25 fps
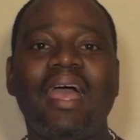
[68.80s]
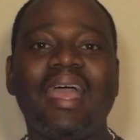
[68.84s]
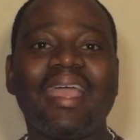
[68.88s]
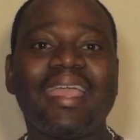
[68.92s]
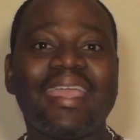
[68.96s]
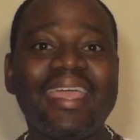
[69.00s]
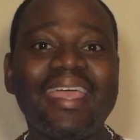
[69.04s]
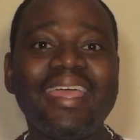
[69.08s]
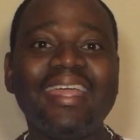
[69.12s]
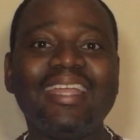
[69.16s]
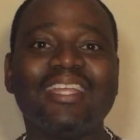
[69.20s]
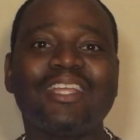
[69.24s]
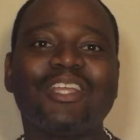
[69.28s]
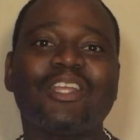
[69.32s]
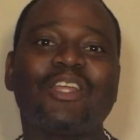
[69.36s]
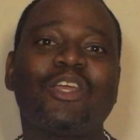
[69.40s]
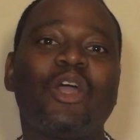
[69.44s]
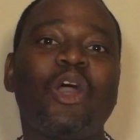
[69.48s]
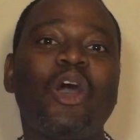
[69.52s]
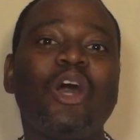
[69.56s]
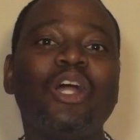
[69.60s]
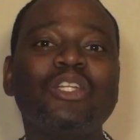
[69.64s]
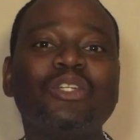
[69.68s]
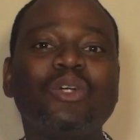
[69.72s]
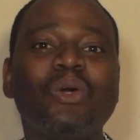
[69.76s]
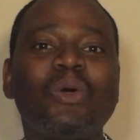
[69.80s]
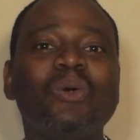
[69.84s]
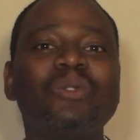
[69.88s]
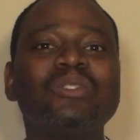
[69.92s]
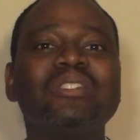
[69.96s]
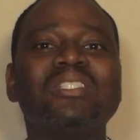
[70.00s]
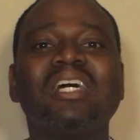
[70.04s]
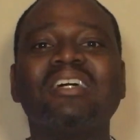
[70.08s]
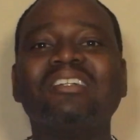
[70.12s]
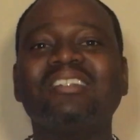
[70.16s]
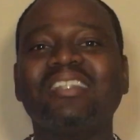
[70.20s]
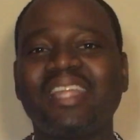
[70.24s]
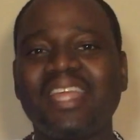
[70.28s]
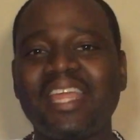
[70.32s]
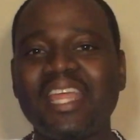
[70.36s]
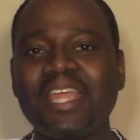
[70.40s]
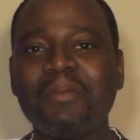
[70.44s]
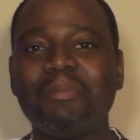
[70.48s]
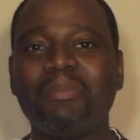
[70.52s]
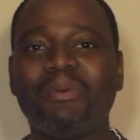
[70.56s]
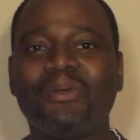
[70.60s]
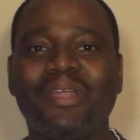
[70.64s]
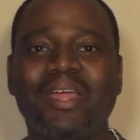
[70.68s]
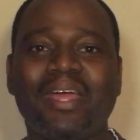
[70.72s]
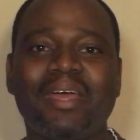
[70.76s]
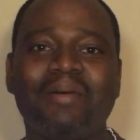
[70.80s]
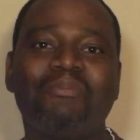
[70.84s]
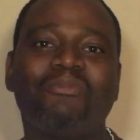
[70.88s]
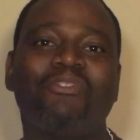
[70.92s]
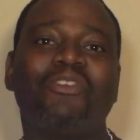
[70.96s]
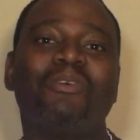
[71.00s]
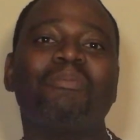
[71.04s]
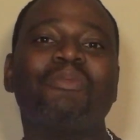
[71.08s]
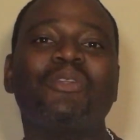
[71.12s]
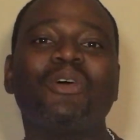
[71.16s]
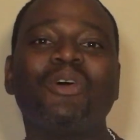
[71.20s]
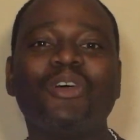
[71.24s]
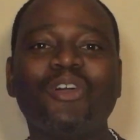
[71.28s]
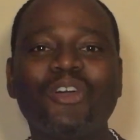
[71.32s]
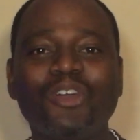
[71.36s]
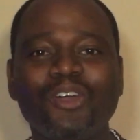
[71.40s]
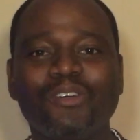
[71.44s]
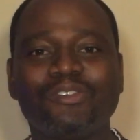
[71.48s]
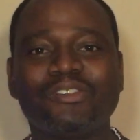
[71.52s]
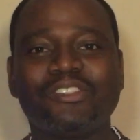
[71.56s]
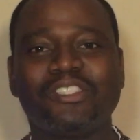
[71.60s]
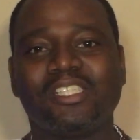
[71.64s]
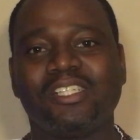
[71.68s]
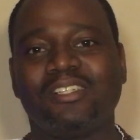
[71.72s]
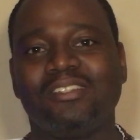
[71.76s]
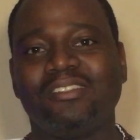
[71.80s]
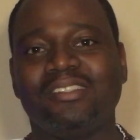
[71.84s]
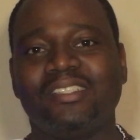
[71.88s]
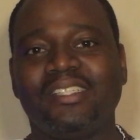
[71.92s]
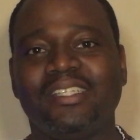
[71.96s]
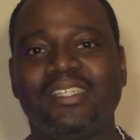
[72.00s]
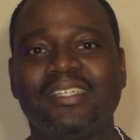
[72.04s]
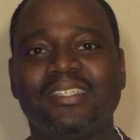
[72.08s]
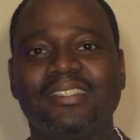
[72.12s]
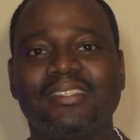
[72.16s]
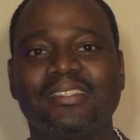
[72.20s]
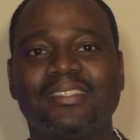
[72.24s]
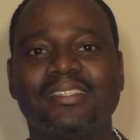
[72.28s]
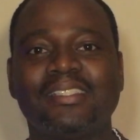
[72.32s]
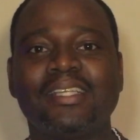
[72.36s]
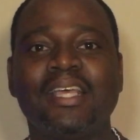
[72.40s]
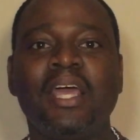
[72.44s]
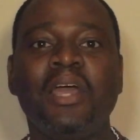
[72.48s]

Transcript: Again, God calls out Abraham from the Ur of Chaldeans,